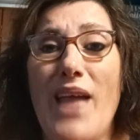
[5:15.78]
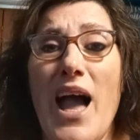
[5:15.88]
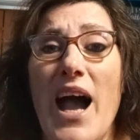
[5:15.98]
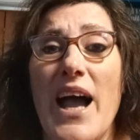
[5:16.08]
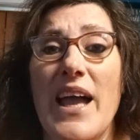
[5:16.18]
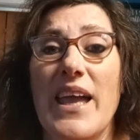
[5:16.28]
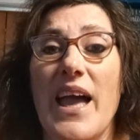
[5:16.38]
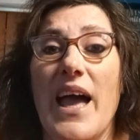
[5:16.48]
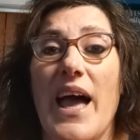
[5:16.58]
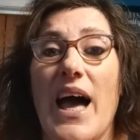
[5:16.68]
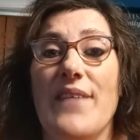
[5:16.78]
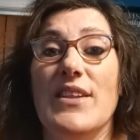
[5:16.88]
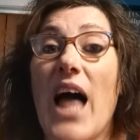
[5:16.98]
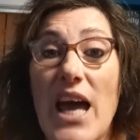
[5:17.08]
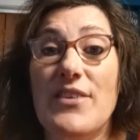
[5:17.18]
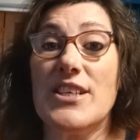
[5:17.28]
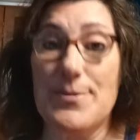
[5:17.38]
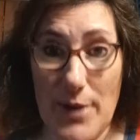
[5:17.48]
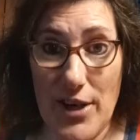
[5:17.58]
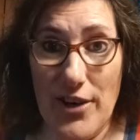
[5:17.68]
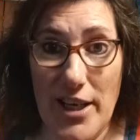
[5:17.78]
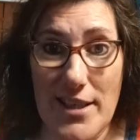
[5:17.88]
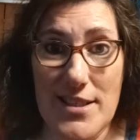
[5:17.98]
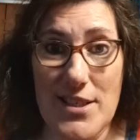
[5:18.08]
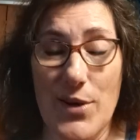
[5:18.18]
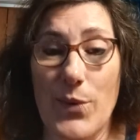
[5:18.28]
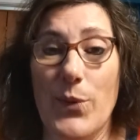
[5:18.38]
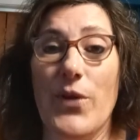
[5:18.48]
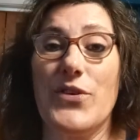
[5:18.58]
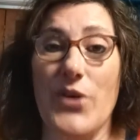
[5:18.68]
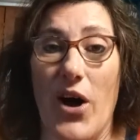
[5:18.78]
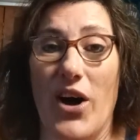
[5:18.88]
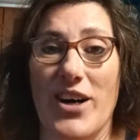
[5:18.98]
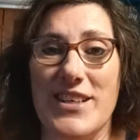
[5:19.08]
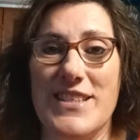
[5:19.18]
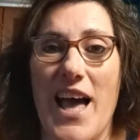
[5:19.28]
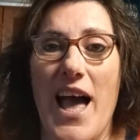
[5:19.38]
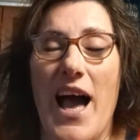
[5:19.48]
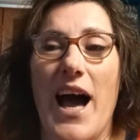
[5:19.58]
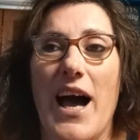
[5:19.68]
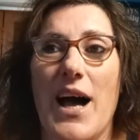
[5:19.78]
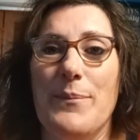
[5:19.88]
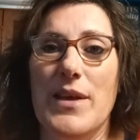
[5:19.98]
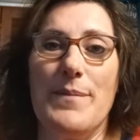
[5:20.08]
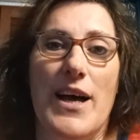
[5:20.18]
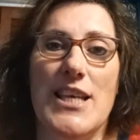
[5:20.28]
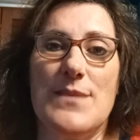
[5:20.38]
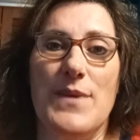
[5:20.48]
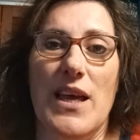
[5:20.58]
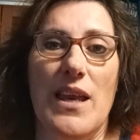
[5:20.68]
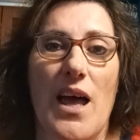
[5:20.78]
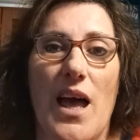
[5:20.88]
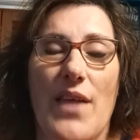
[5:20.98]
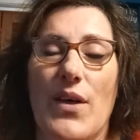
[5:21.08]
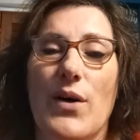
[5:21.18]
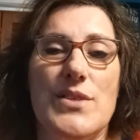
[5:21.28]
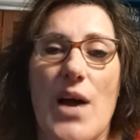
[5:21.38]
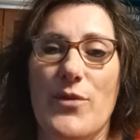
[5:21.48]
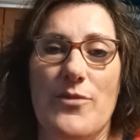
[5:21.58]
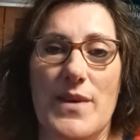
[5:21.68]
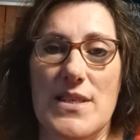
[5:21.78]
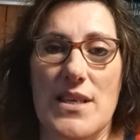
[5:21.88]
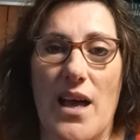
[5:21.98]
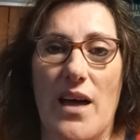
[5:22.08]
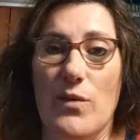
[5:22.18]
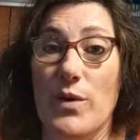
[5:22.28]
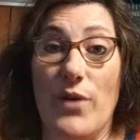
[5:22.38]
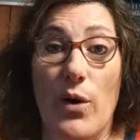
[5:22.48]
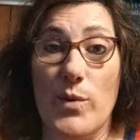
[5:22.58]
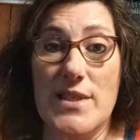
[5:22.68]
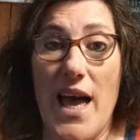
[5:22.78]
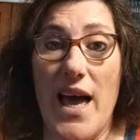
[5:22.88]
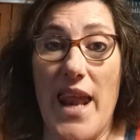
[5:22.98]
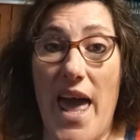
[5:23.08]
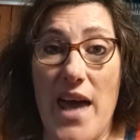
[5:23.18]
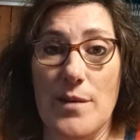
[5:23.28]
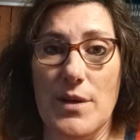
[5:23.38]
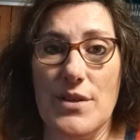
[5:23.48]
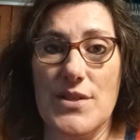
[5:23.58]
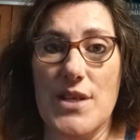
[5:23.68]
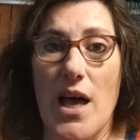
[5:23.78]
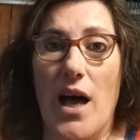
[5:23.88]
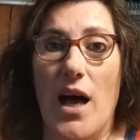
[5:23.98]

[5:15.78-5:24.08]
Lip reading: I have a lot of experience with dogs. Me and my husband, the whole time we've been together, we've always had animals.